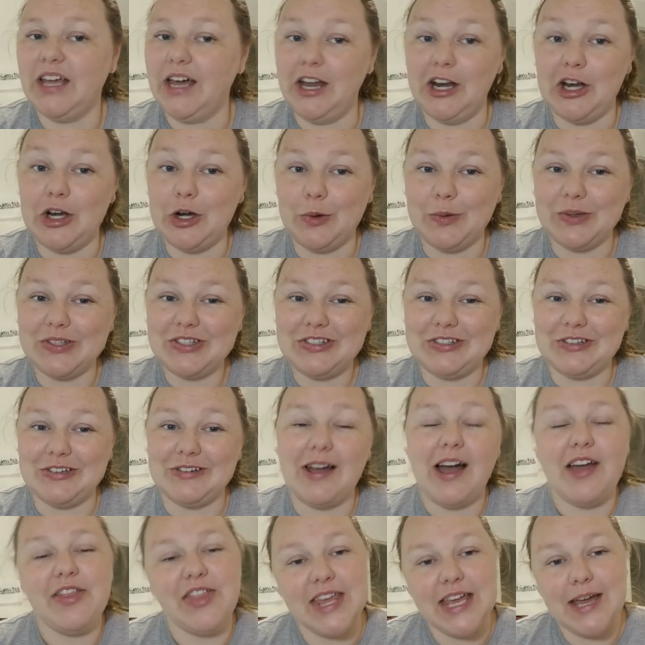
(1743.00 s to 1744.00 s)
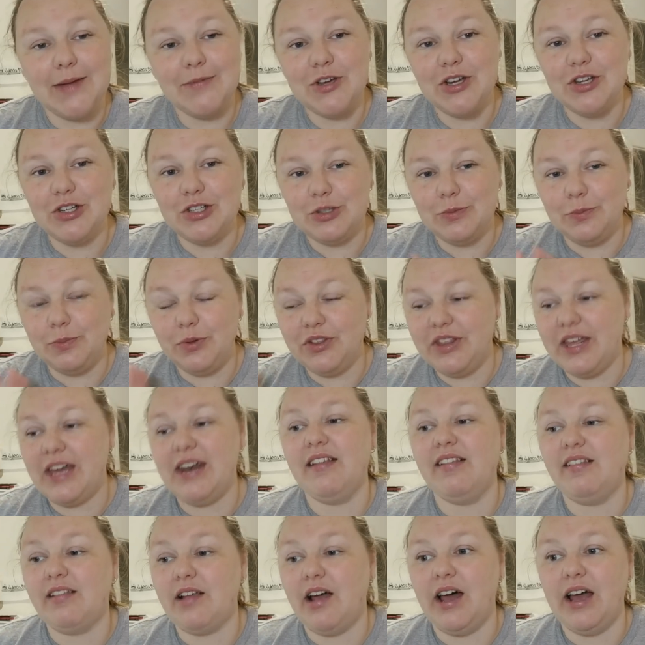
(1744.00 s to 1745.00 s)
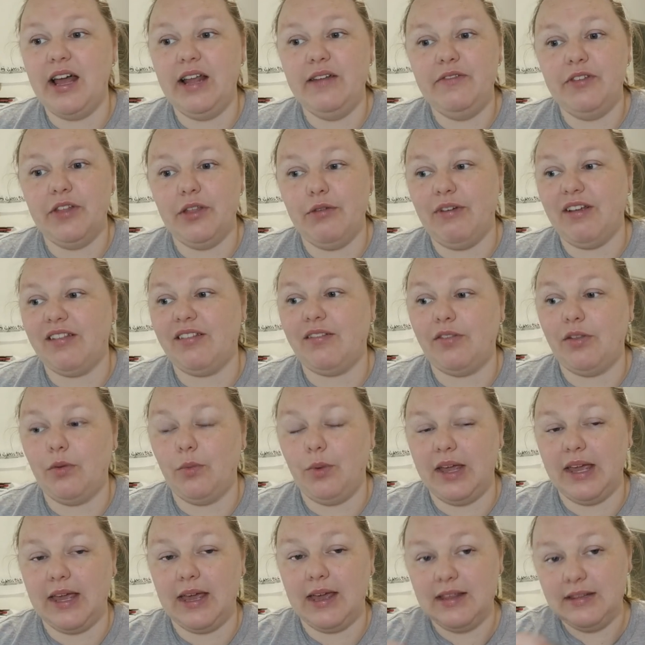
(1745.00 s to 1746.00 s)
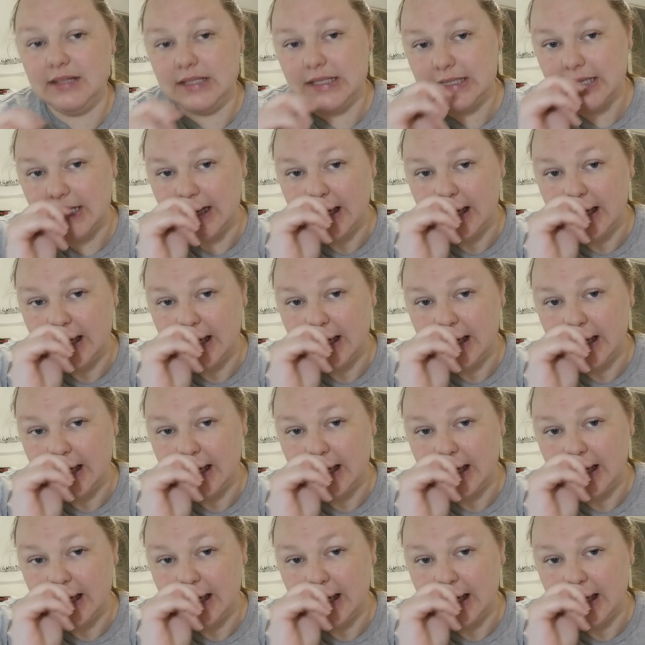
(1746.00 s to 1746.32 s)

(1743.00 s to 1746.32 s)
I don't know what to do. I think I'm going to put that aside for the rest of the weekend.